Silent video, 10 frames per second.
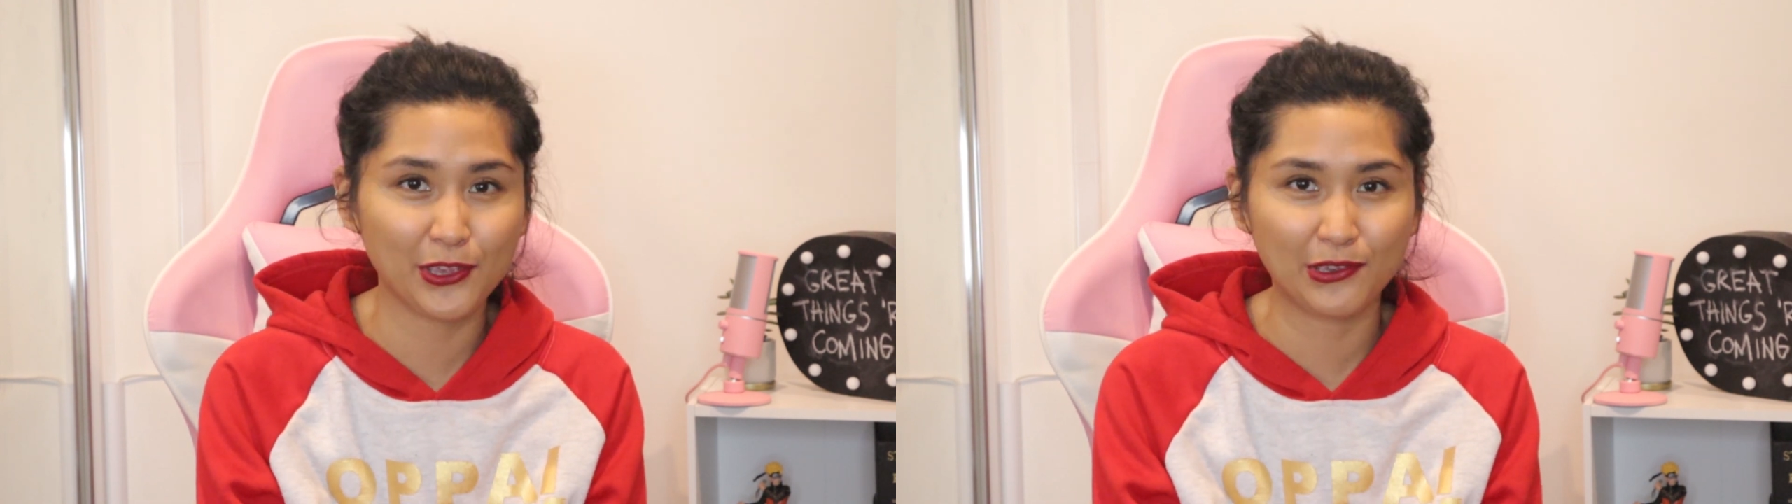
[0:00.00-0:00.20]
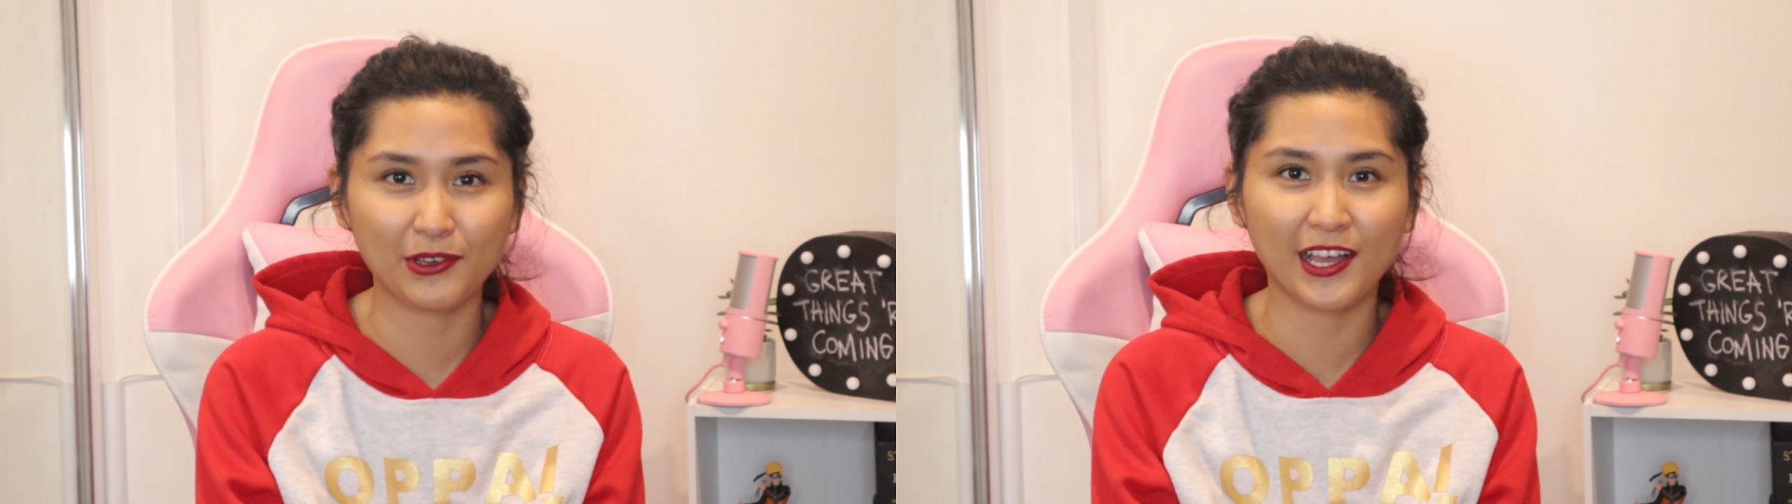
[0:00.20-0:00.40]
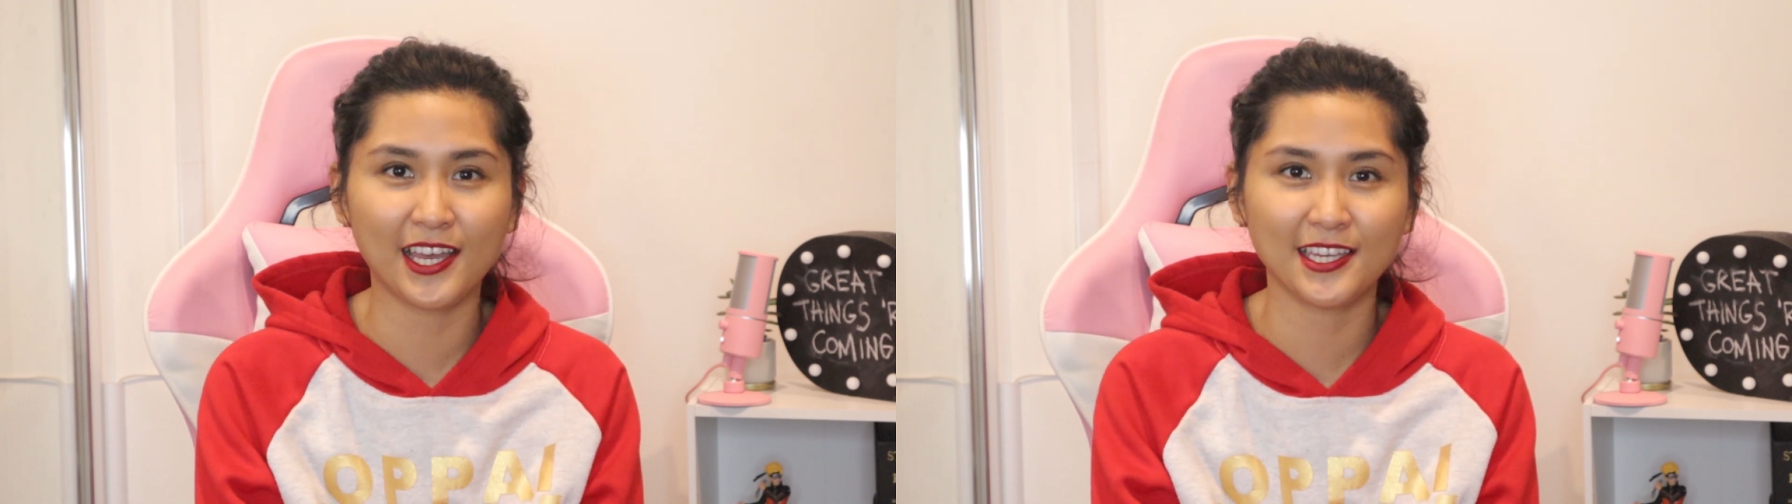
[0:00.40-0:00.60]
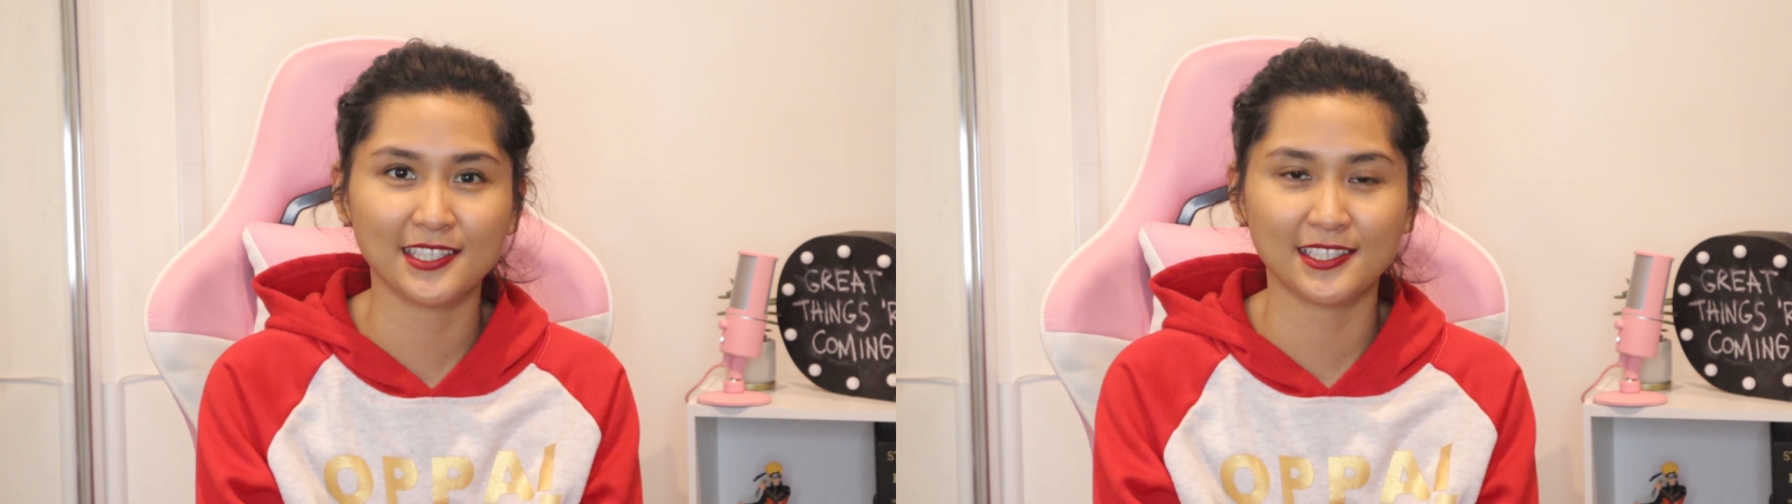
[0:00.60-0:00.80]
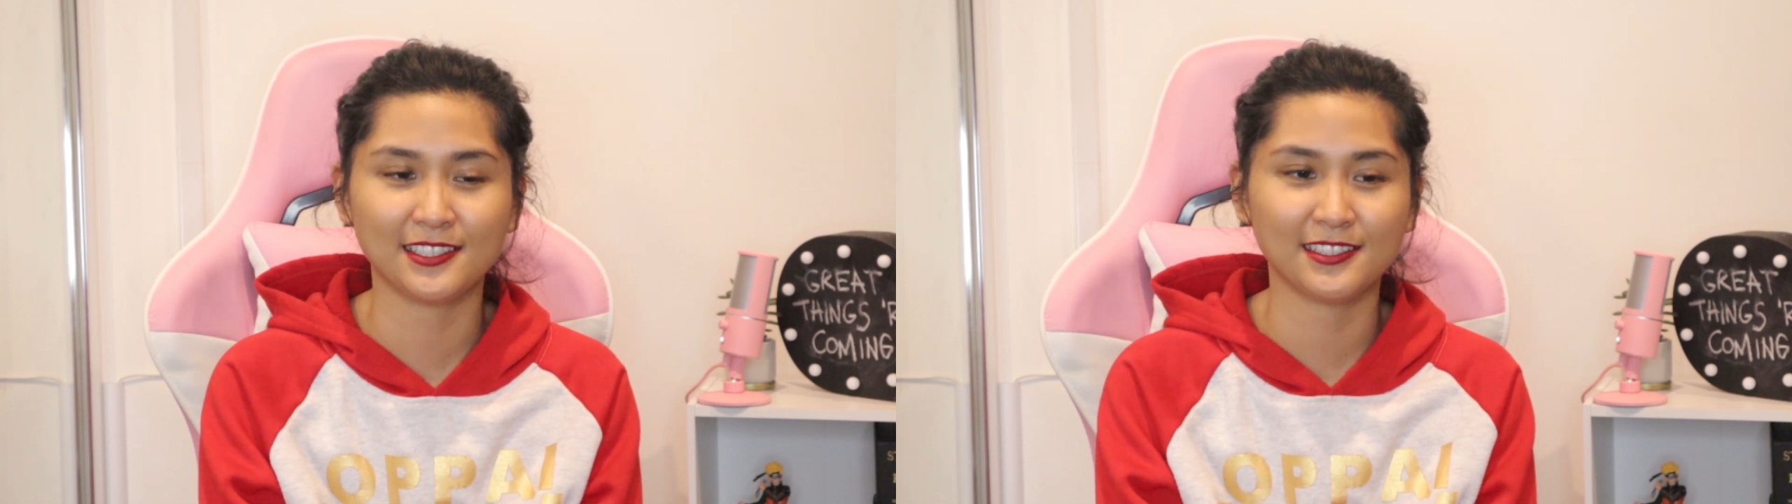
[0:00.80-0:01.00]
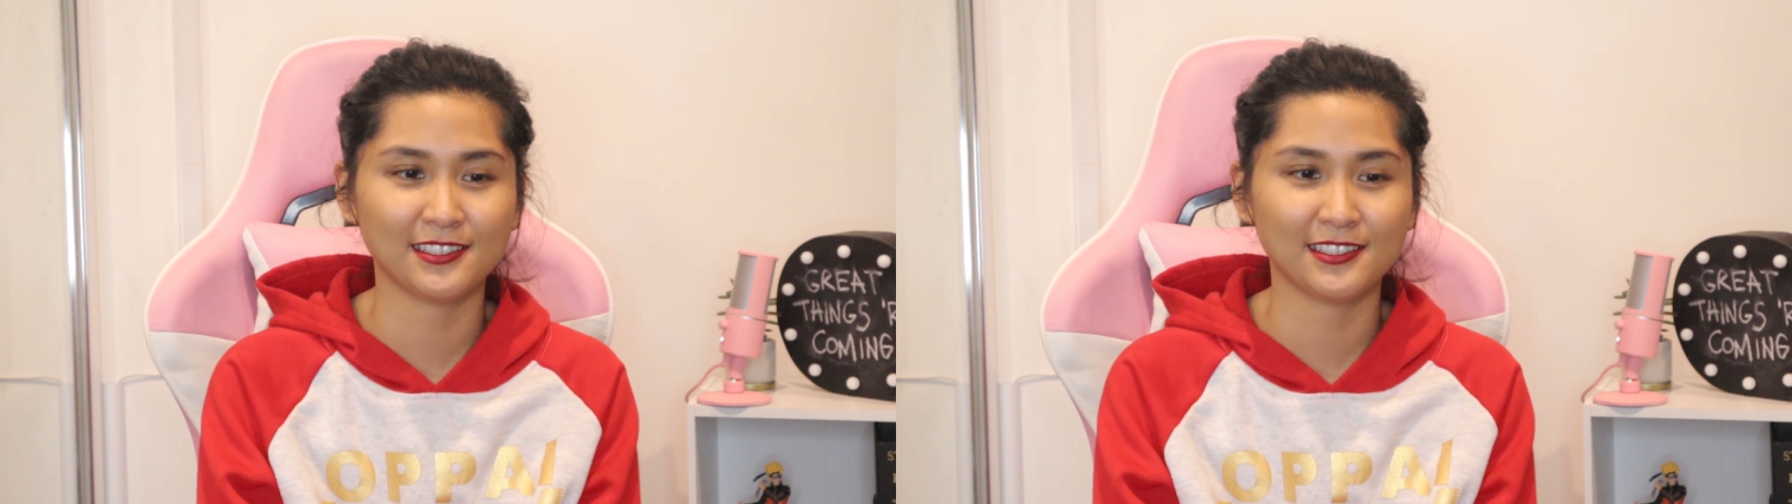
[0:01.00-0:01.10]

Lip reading: you guys.